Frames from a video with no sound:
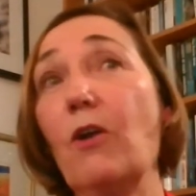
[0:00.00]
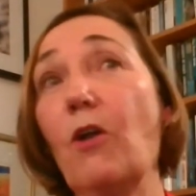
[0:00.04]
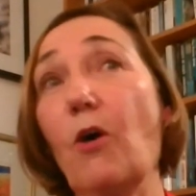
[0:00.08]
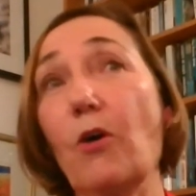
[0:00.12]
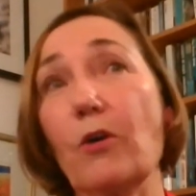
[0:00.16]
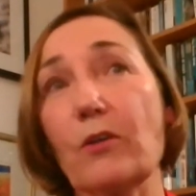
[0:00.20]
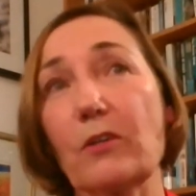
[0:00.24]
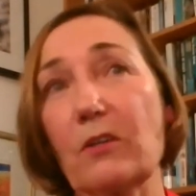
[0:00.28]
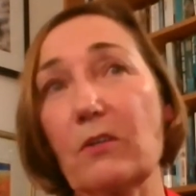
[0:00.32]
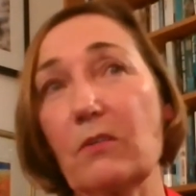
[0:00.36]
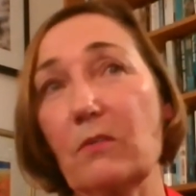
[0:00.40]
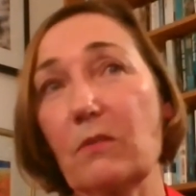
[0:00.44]

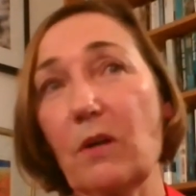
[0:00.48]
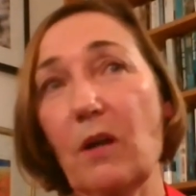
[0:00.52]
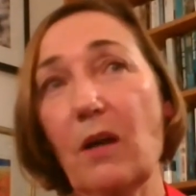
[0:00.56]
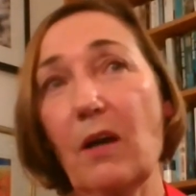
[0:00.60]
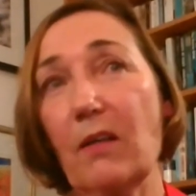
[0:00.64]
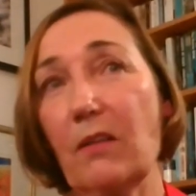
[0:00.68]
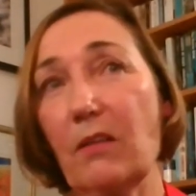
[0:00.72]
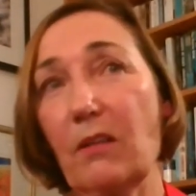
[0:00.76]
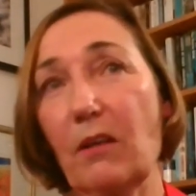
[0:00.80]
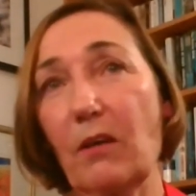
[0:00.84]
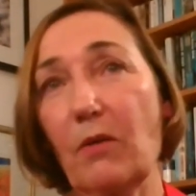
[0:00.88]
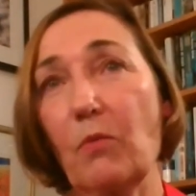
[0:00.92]
lot,
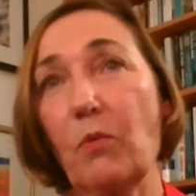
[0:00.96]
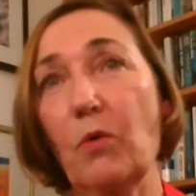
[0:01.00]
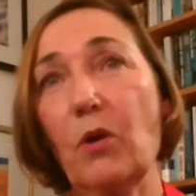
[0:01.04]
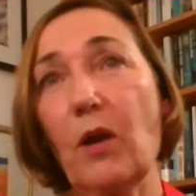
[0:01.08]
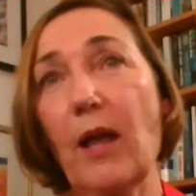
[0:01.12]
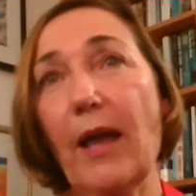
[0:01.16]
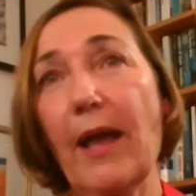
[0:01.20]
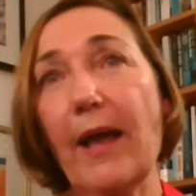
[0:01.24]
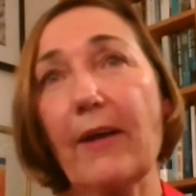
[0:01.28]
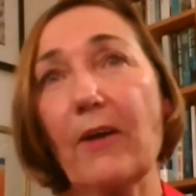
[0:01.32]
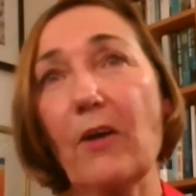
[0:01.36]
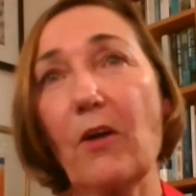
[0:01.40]
I think, will
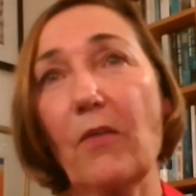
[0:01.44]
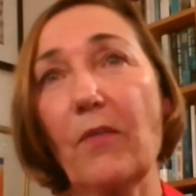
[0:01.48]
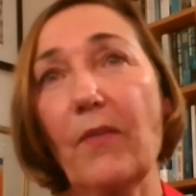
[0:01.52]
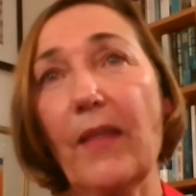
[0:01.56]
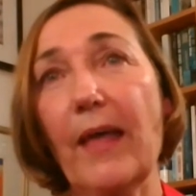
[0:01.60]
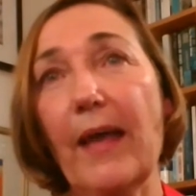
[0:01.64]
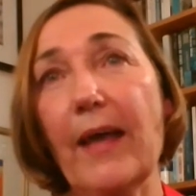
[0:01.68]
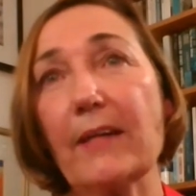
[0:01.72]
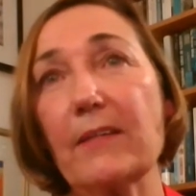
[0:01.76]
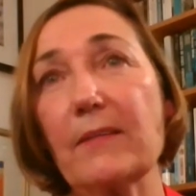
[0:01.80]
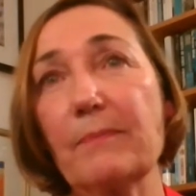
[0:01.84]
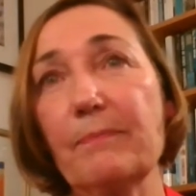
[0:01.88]
hang on
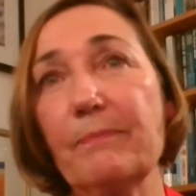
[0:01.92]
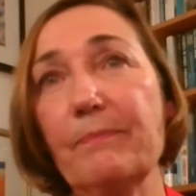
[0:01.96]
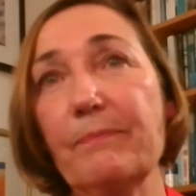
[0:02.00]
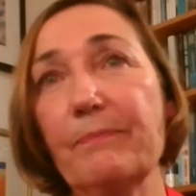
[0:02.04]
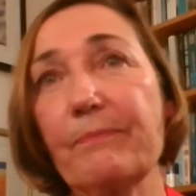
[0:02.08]
that.